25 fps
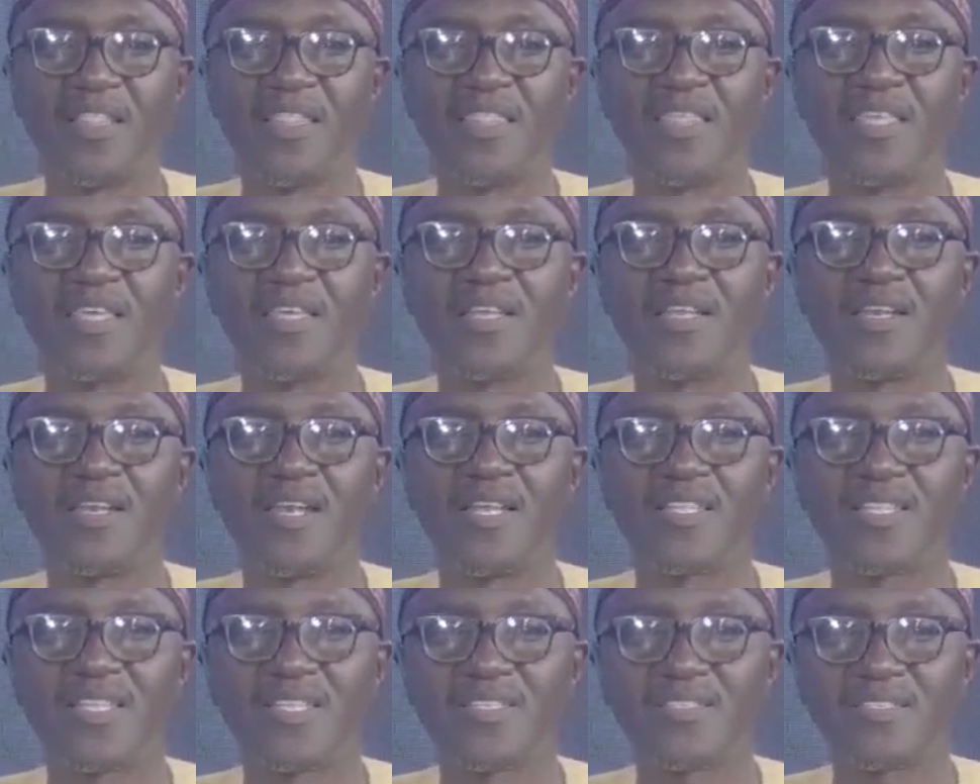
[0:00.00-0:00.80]
The
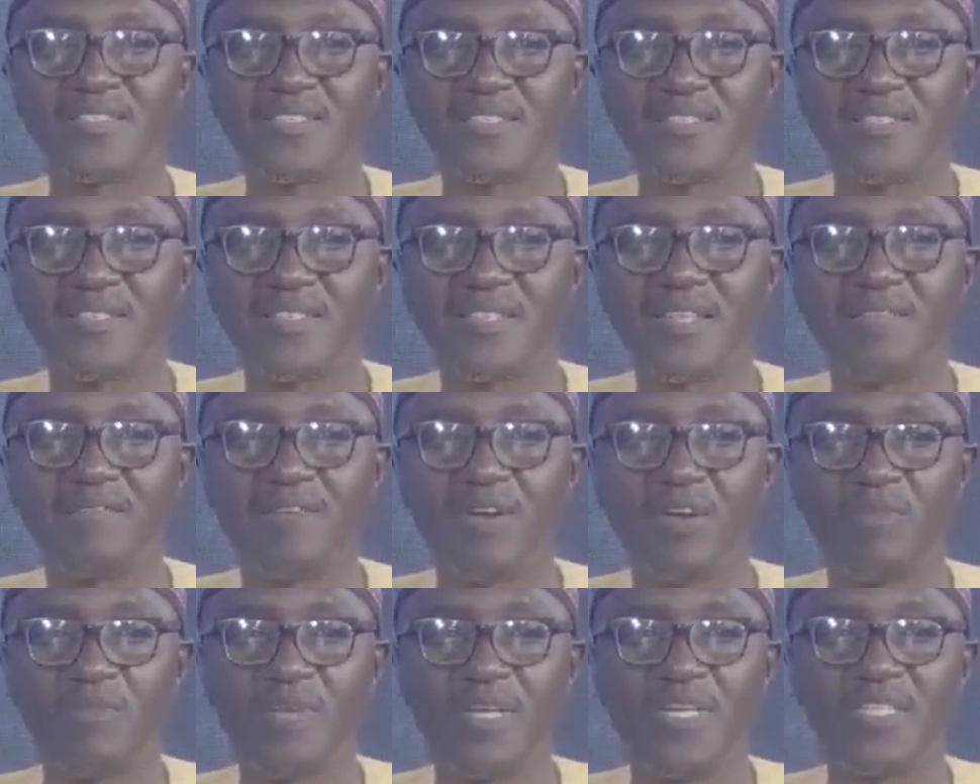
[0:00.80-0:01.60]
latest
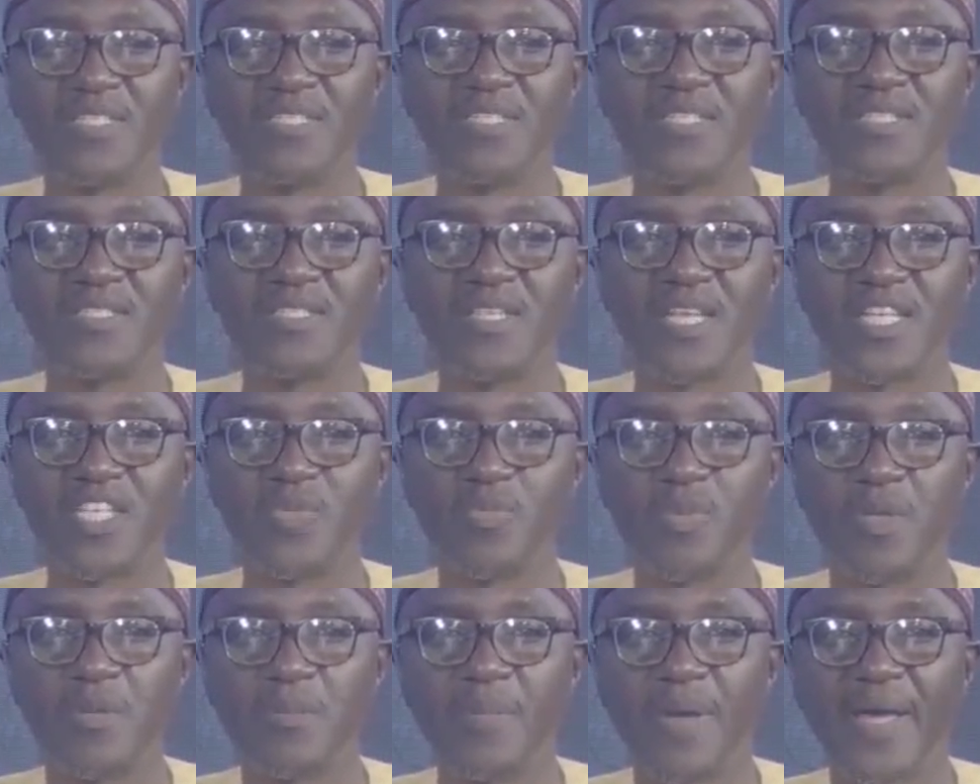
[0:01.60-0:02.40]
development is a
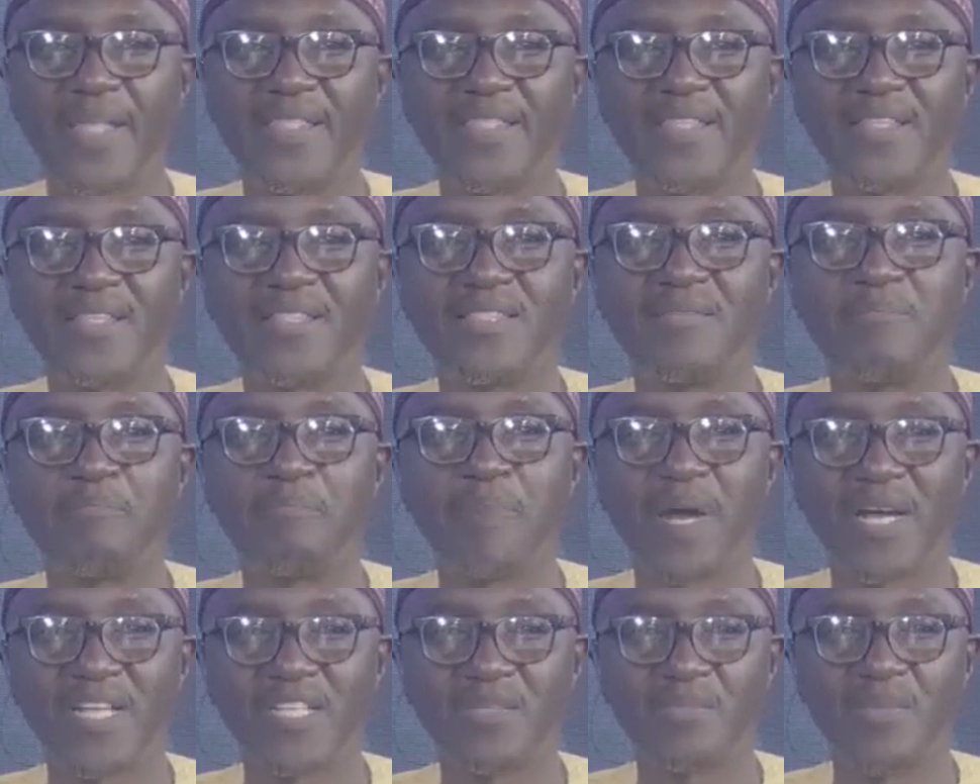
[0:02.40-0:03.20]
statement by the
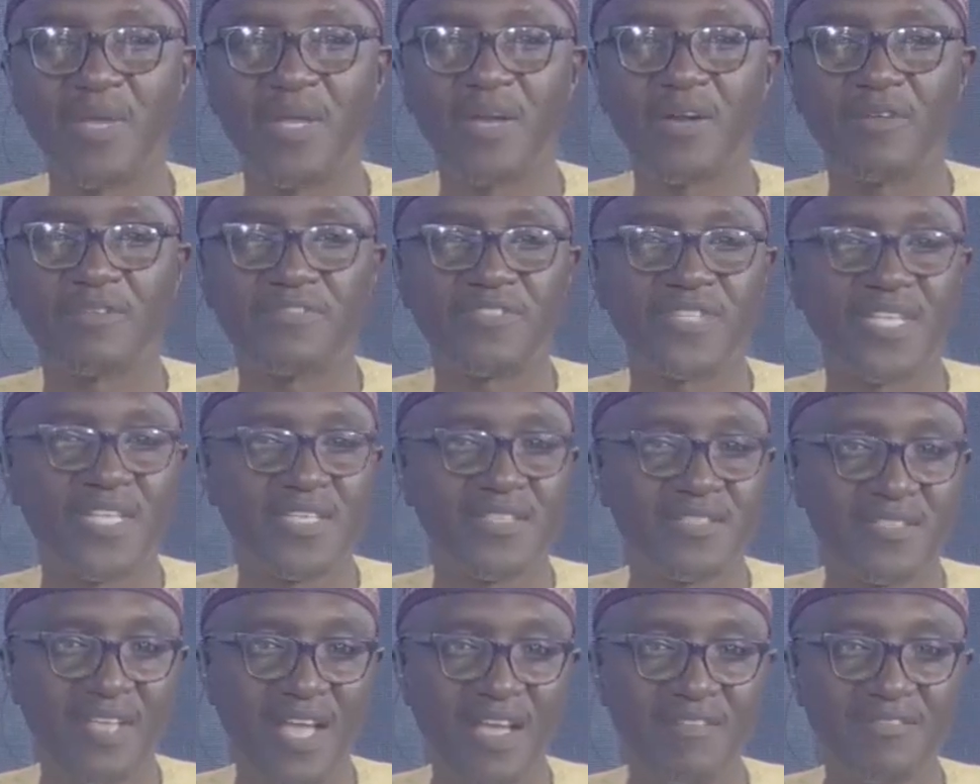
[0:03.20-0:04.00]
Department of
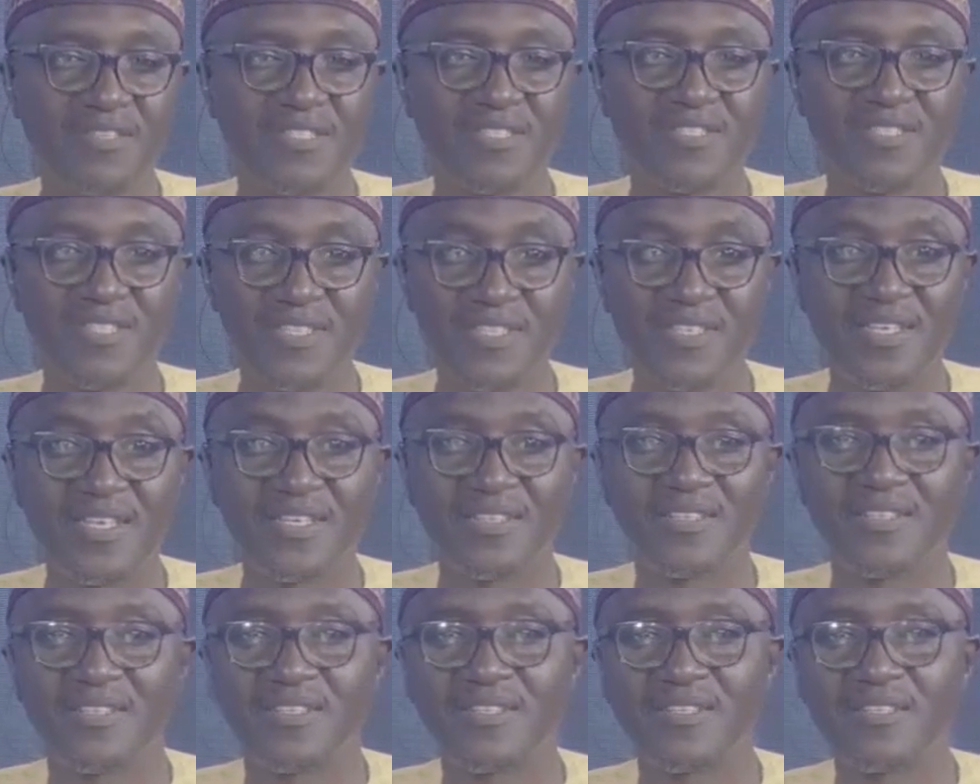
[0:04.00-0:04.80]
State Service,
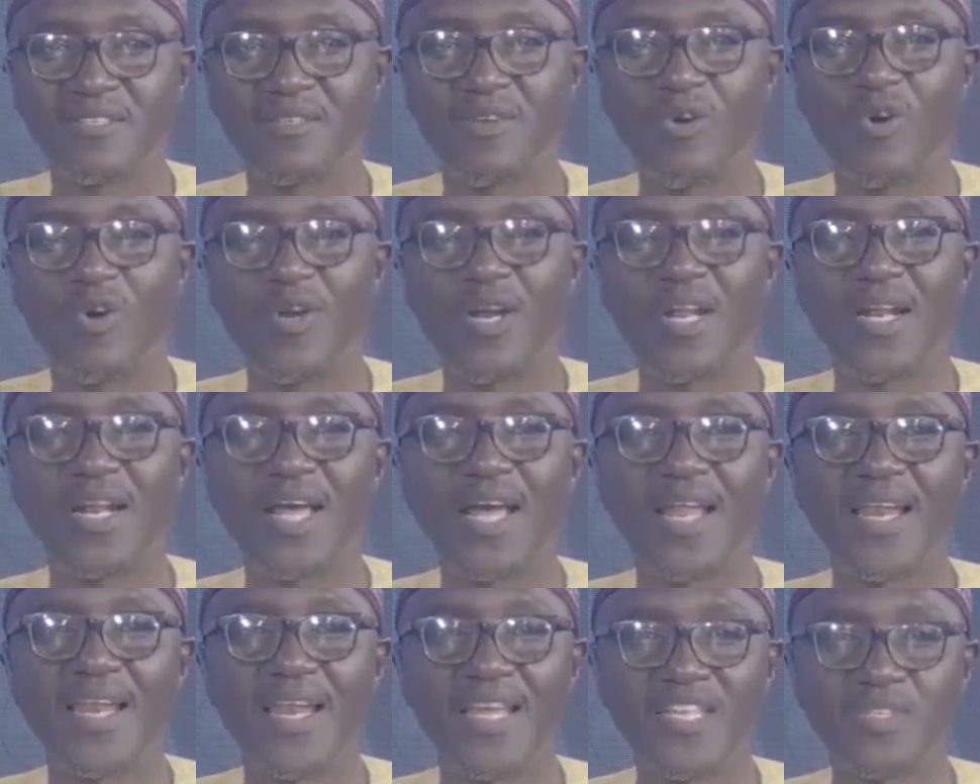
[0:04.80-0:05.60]
DSS, on an
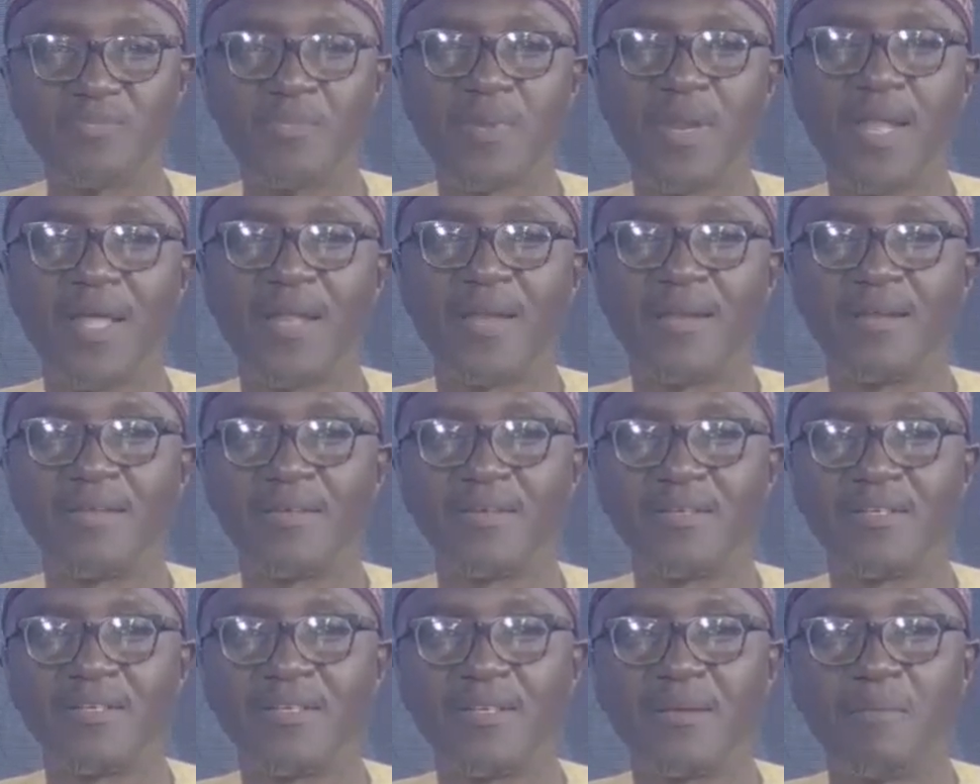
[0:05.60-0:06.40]
alleged plan
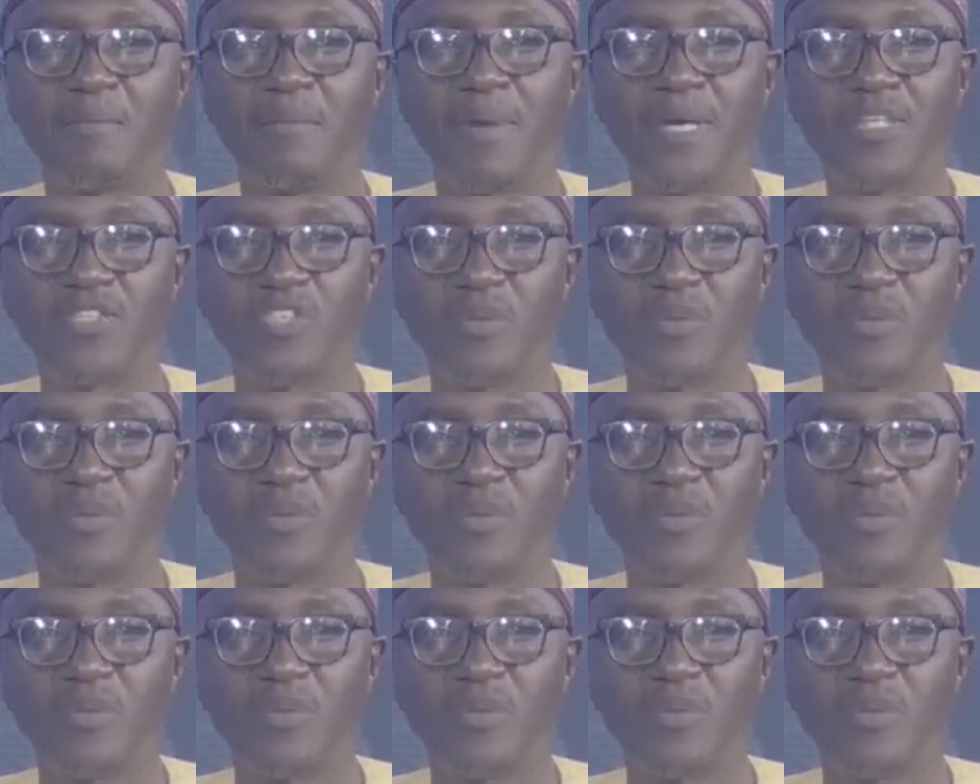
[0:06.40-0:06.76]
by